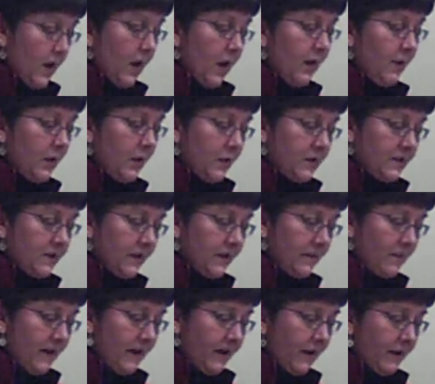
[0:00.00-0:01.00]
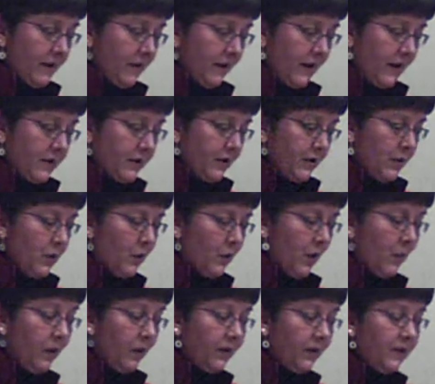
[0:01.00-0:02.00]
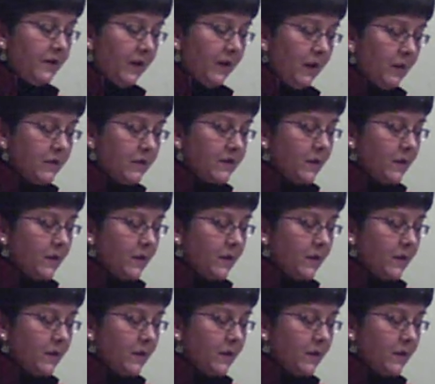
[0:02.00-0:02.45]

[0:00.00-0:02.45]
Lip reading: Those in my congregation who are willing to use